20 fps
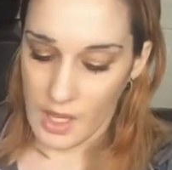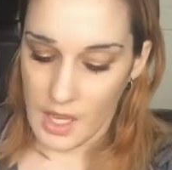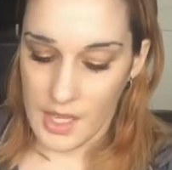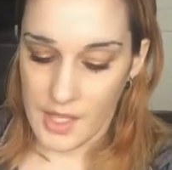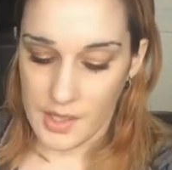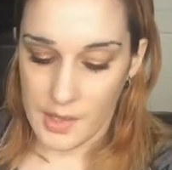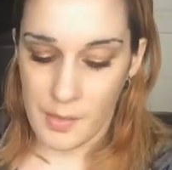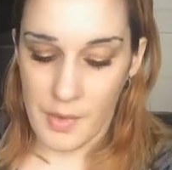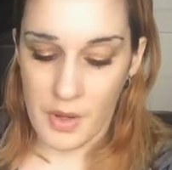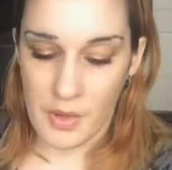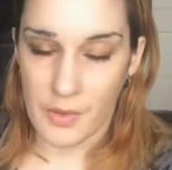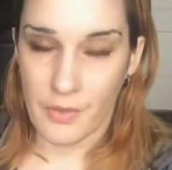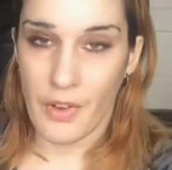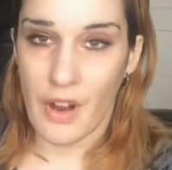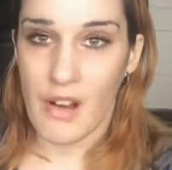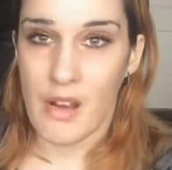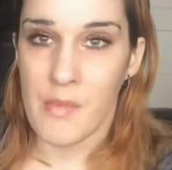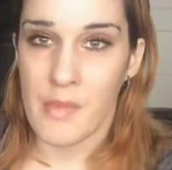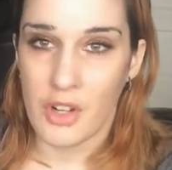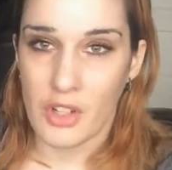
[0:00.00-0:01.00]
It smells
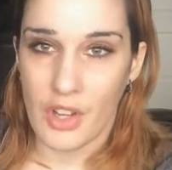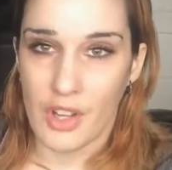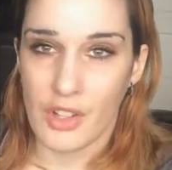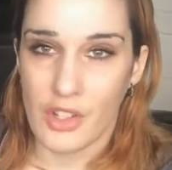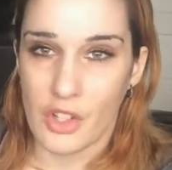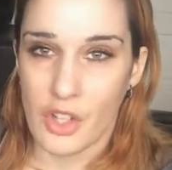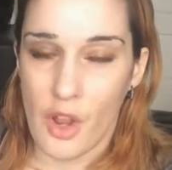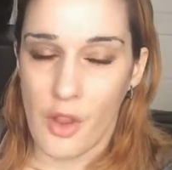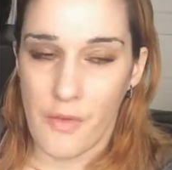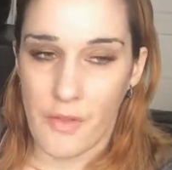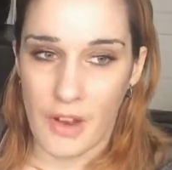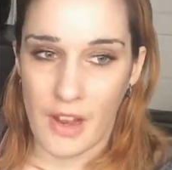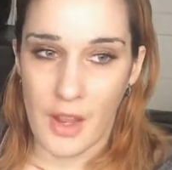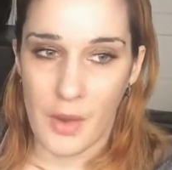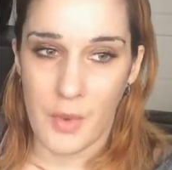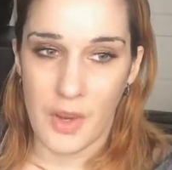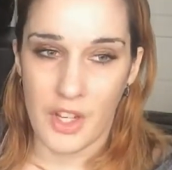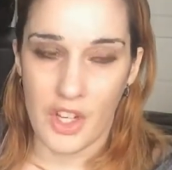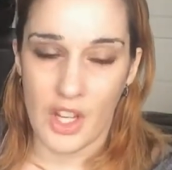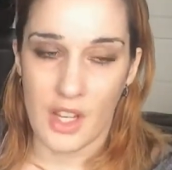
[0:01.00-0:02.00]
very much like Snow Fairy,
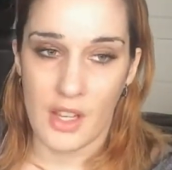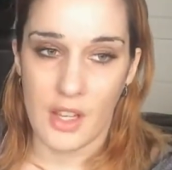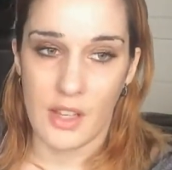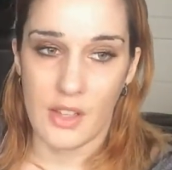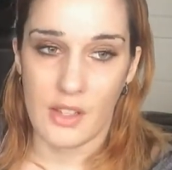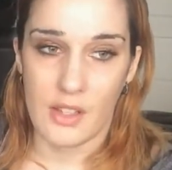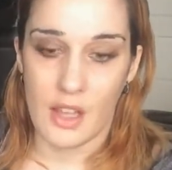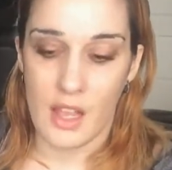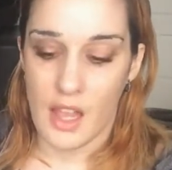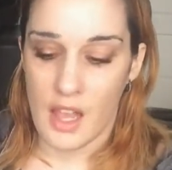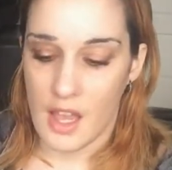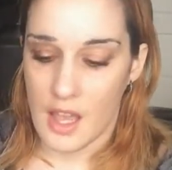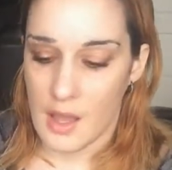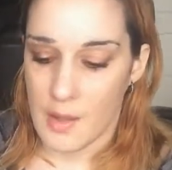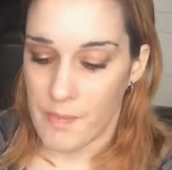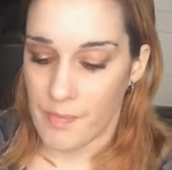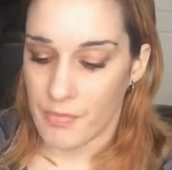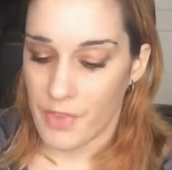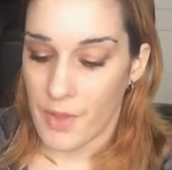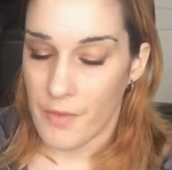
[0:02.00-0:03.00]
which is a
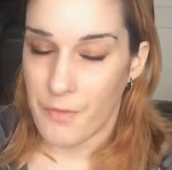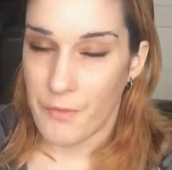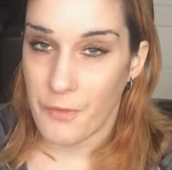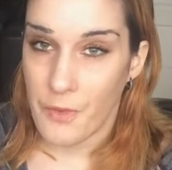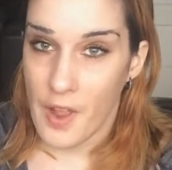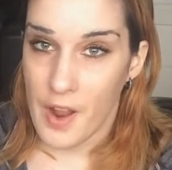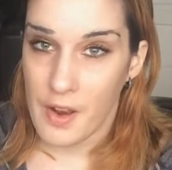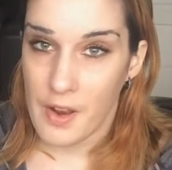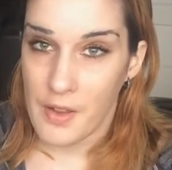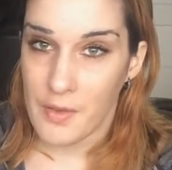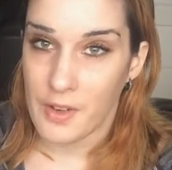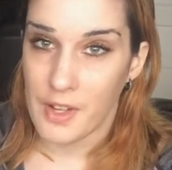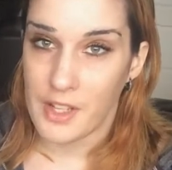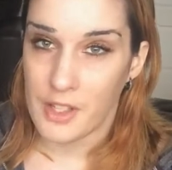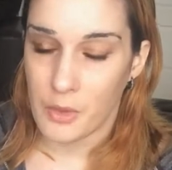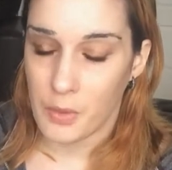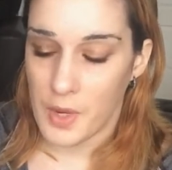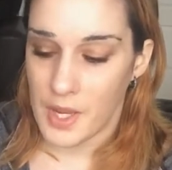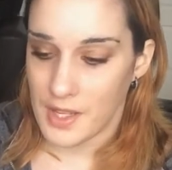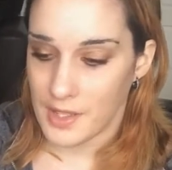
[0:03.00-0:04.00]
very, very
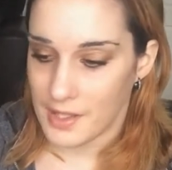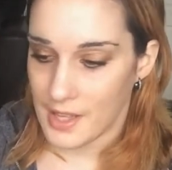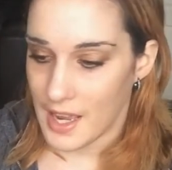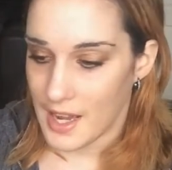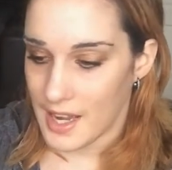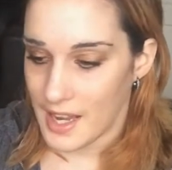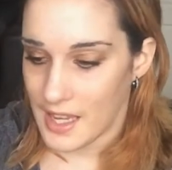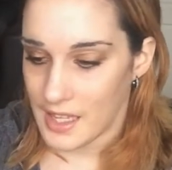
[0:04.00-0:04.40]
sweet scent.